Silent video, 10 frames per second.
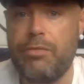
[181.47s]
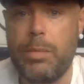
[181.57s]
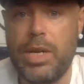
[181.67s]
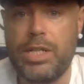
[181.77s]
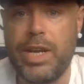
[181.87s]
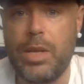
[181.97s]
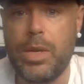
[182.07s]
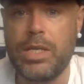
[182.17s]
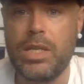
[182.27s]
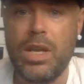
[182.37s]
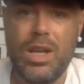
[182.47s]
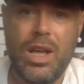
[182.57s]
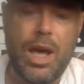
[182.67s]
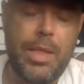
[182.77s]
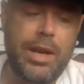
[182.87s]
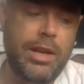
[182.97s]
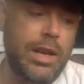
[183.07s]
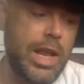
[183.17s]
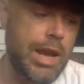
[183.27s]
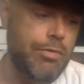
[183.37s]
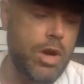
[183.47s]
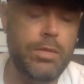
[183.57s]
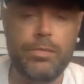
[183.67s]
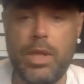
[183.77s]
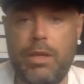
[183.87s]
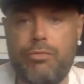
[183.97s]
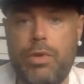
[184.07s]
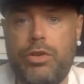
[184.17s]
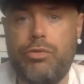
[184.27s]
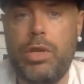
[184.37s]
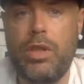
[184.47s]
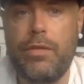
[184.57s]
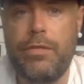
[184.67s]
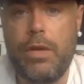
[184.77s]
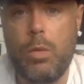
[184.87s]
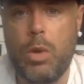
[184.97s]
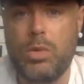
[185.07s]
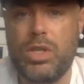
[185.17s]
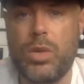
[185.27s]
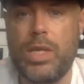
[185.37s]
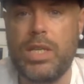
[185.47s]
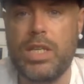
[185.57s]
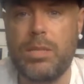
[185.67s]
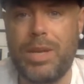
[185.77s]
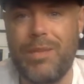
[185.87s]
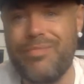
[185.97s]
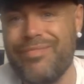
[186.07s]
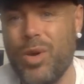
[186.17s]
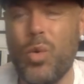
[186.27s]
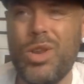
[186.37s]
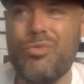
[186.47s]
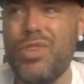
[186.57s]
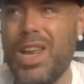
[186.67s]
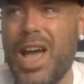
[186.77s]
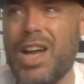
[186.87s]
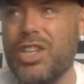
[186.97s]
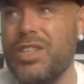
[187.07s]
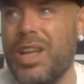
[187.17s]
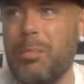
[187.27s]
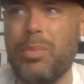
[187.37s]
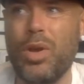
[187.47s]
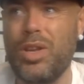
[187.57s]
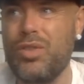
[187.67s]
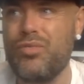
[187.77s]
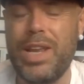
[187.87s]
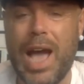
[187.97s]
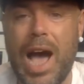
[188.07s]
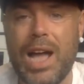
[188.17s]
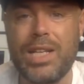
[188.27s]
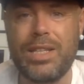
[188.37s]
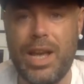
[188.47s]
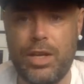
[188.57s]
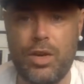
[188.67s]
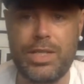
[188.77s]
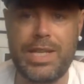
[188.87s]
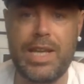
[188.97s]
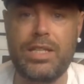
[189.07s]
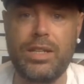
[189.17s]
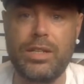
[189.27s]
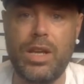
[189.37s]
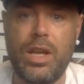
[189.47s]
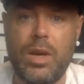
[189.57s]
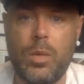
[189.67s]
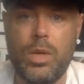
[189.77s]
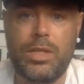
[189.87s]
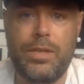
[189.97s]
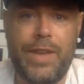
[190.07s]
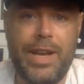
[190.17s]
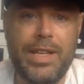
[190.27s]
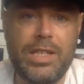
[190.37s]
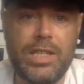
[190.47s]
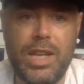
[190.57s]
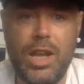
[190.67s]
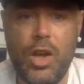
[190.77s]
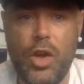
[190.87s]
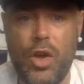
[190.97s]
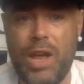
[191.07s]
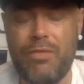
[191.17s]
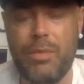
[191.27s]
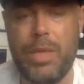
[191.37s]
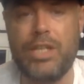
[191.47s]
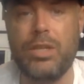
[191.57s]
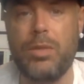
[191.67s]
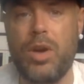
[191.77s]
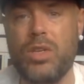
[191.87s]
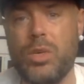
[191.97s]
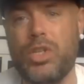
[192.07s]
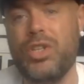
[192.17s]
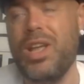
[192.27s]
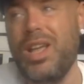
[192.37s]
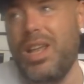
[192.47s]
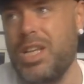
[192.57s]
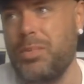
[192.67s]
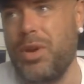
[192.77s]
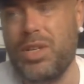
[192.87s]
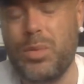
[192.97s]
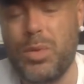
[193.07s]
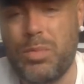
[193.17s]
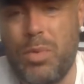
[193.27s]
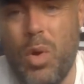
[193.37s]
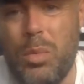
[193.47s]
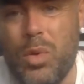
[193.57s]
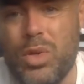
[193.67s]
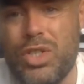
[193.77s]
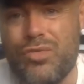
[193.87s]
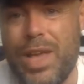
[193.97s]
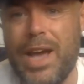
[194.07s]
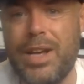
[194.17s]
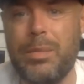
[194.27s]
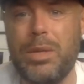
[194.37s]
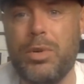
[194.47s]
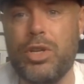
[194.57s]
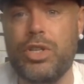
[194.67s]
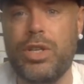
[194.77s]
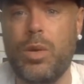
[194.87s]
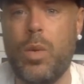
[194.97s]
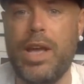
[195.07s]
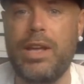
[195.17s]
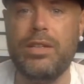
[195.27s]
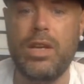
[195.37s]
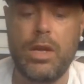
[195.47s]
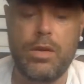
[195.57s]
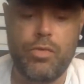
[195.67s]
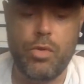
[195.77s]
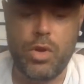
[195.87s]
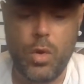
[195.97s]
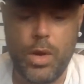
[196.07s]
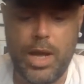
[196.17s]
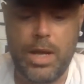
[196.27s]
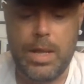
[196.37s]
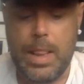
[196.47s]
minute anyways. And then later on, during the, what was the 26th minute, the only real action that Butland really had that he got tested was the Venegas curler from the edge of the box, which, let's be honest, it was almost straight at him and he pushes it wide for a corner.